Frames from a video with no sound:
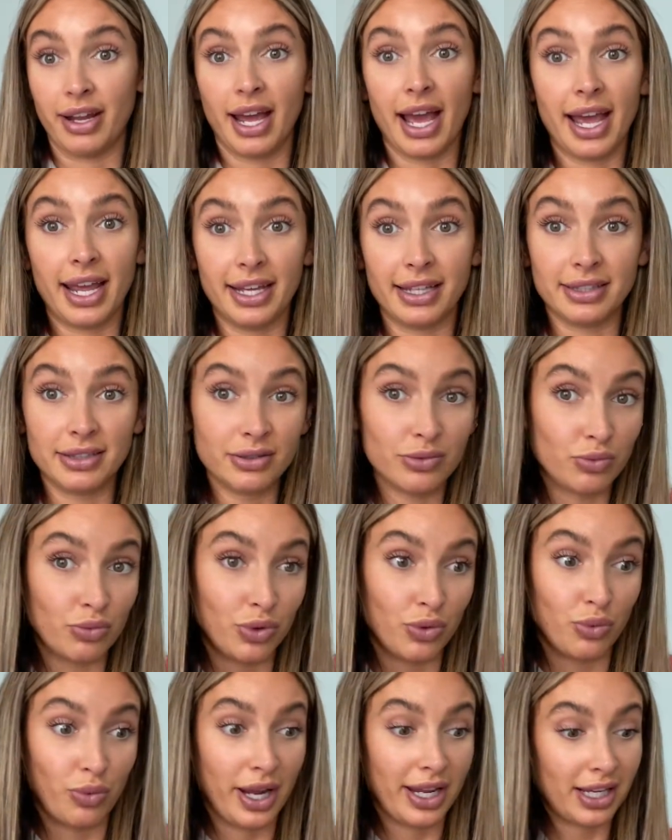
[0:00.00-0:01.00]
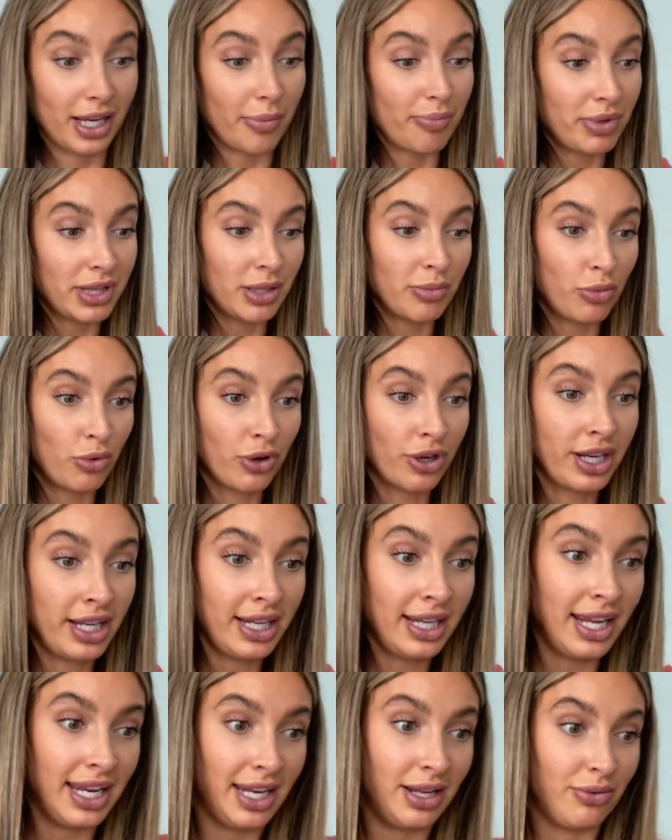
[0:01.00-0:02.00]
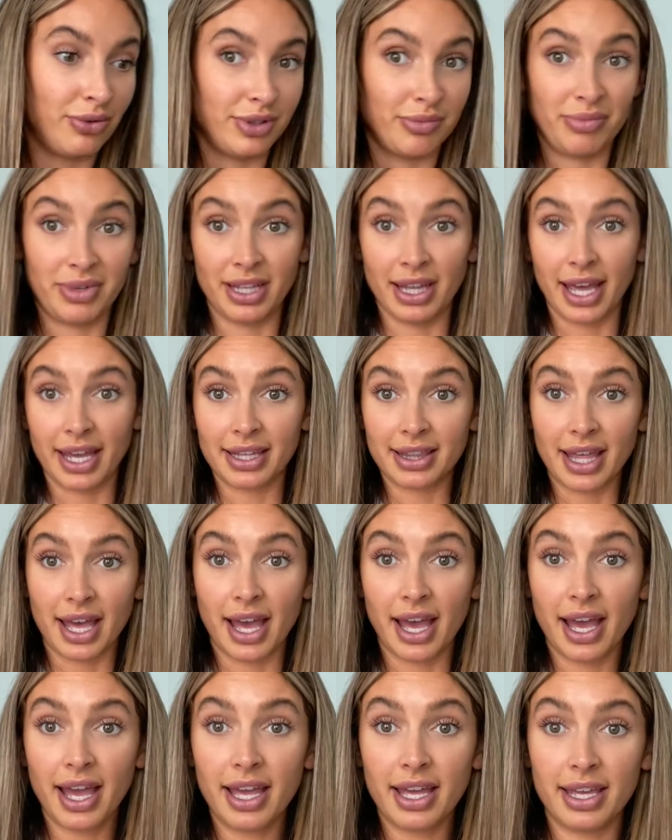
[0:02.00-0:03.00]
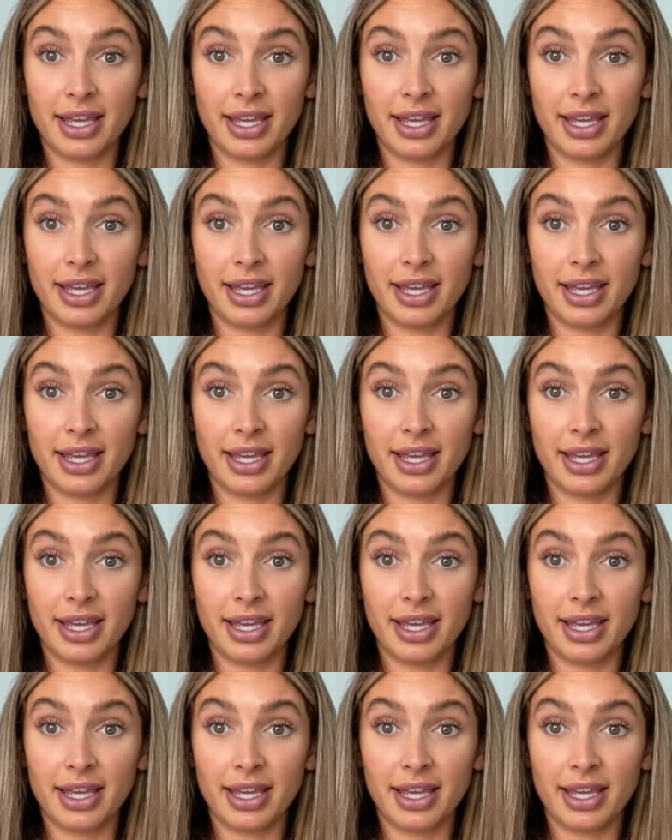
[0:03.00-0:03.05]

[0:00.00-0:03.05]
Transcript: I would wake up in the morning and it would be like that.